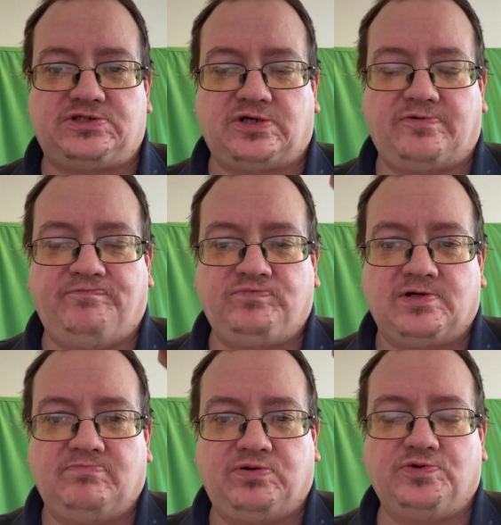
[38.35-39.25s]
So
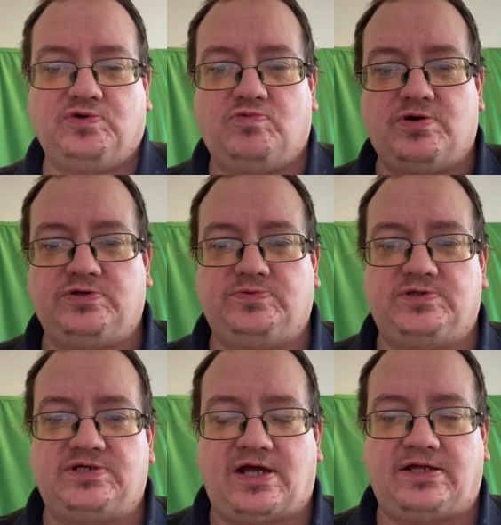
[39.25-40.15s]
put your word of
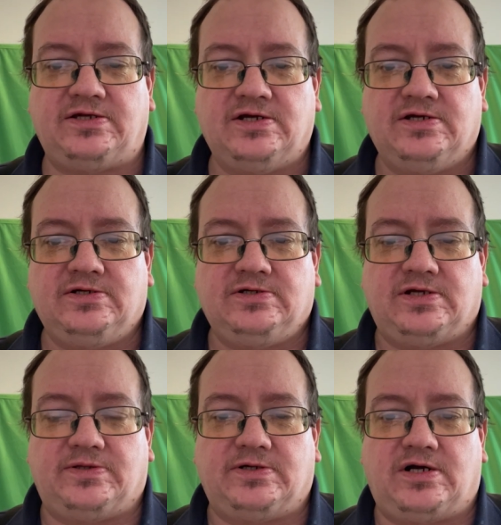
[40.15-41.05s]
the day
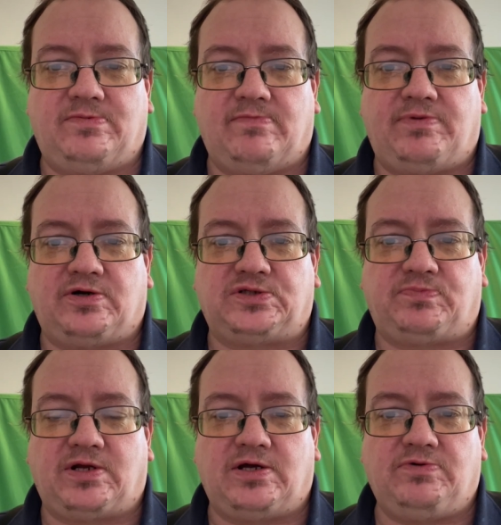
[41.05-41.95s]
in the comment box
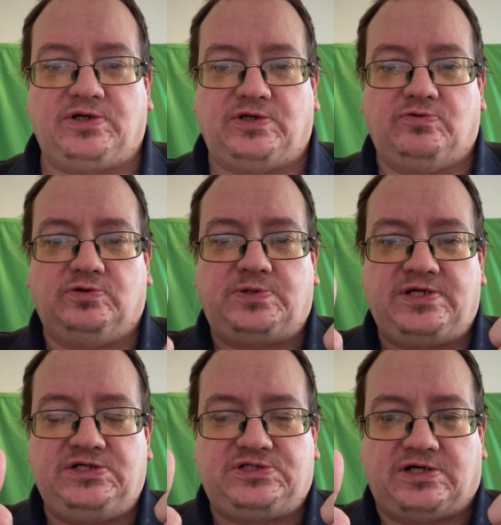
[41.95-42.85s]
below and you'll
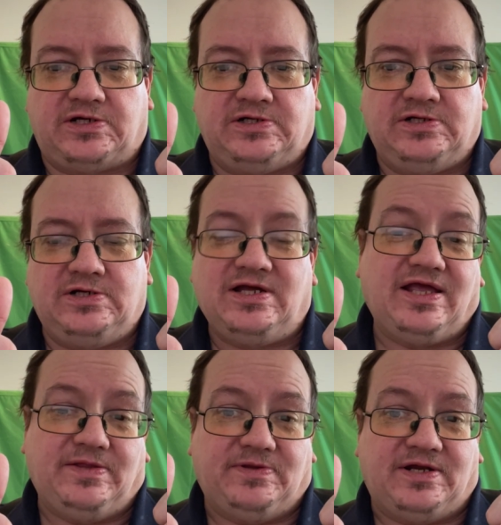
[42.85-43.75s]
feature
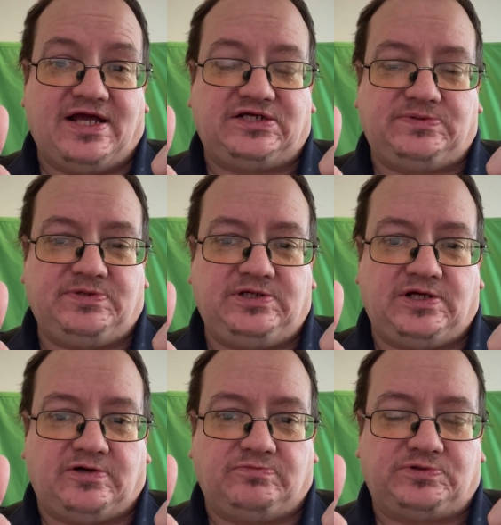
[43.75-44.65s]
in the next
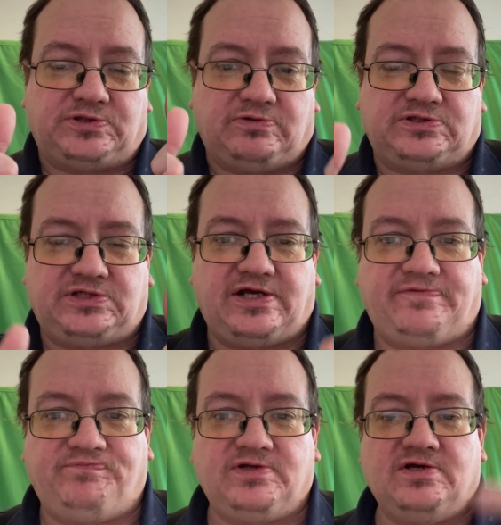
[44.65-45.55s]
video. So as I
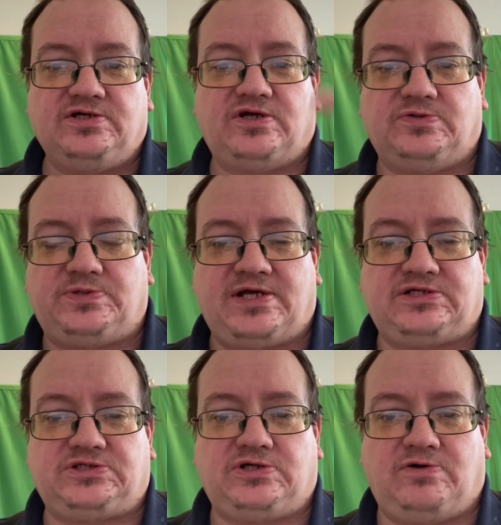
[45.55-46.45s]
say, don't
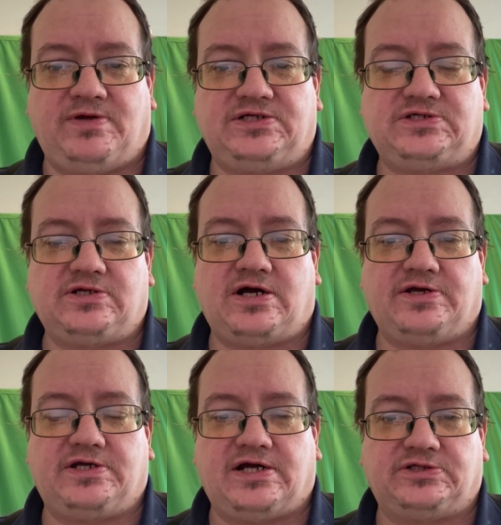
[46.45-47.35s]
forget to comment,
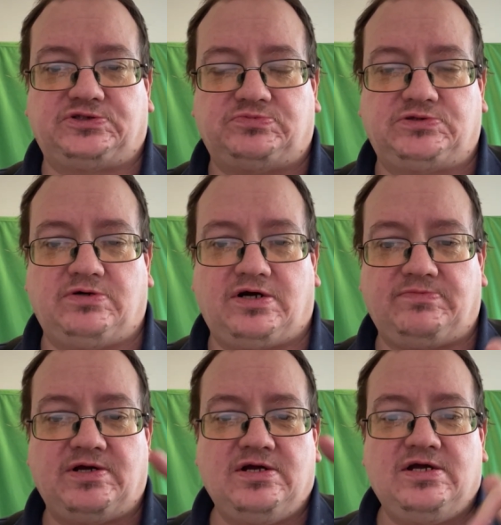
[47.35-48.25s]
like and
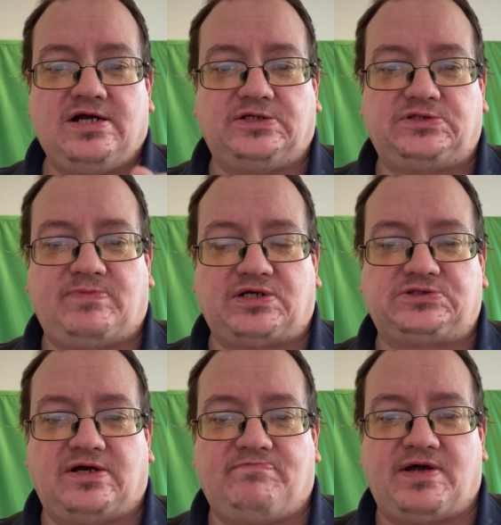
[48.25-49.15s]
subscribe and smash
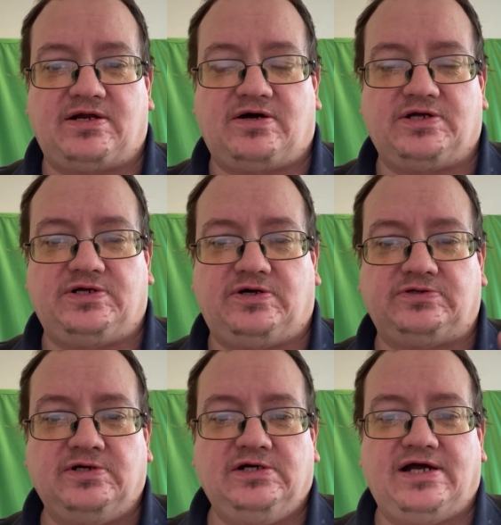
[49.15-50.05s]
that bell
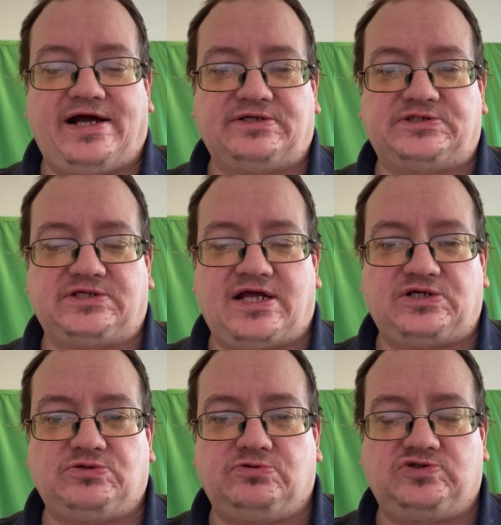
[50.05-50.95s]
icon and
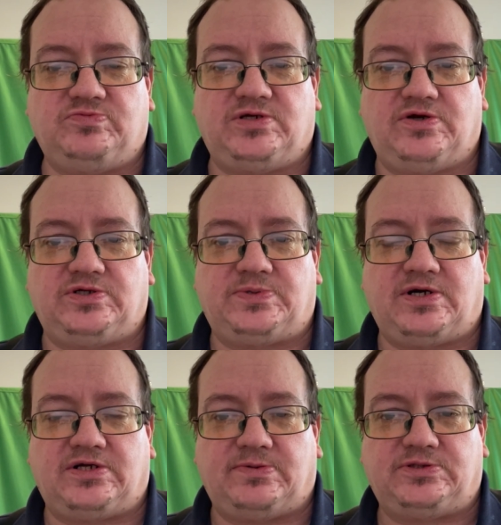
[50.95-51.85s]
select all to be
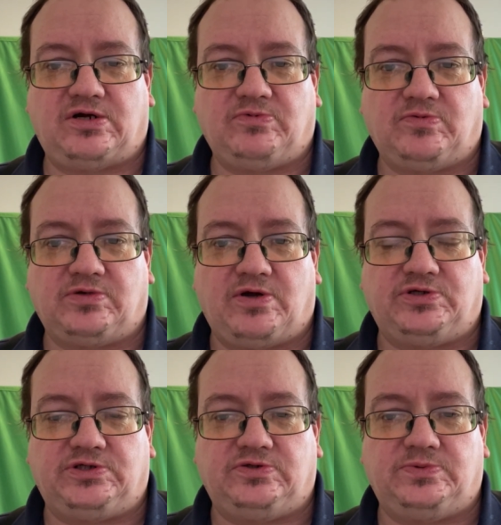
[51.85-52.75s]
notified every time we upload
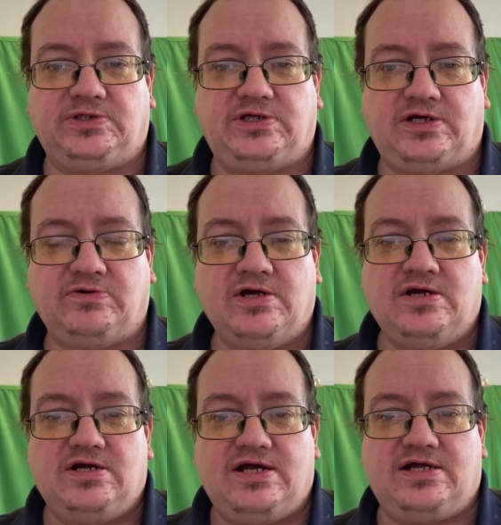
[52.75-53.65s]
a new video.
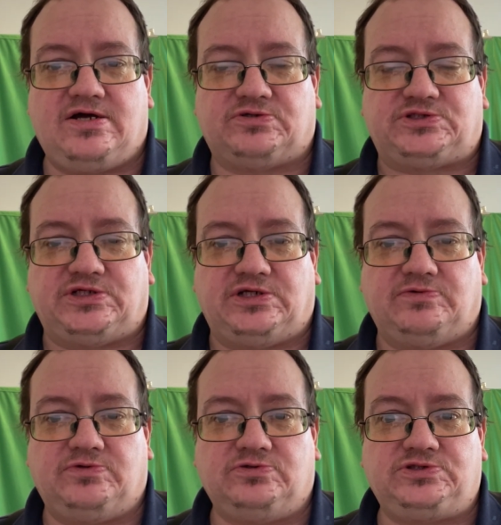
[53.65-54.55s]
And I'll see
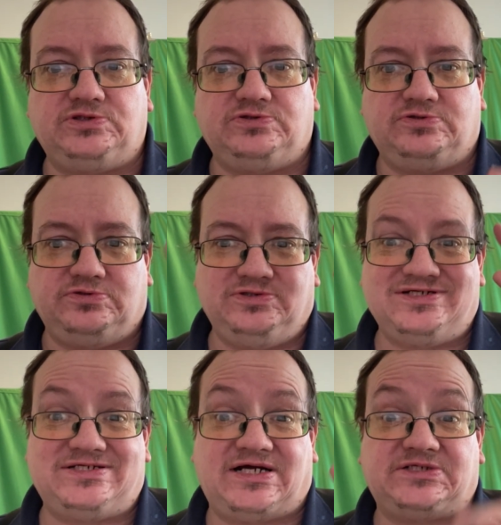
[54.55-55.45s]
you all
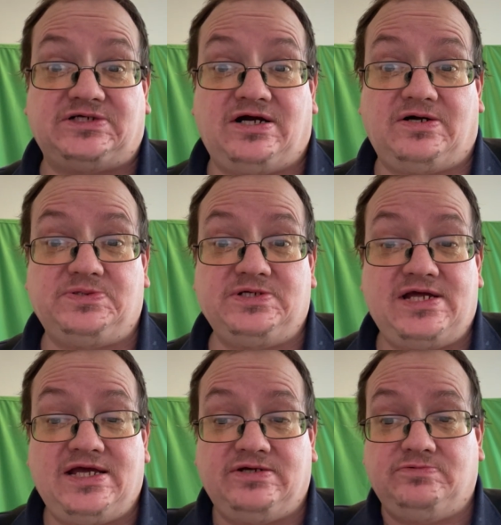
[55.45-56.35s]
soon. Ta-ta for
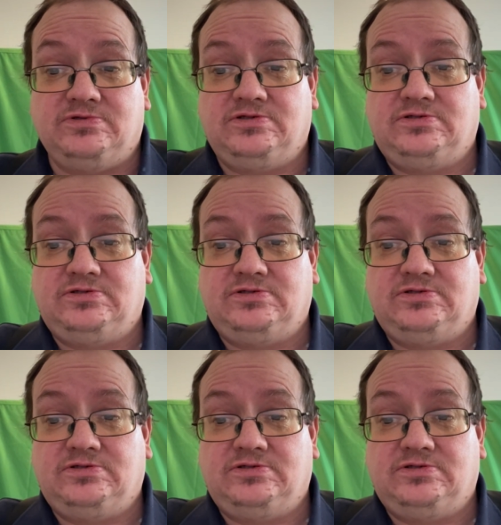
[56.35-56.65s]
now.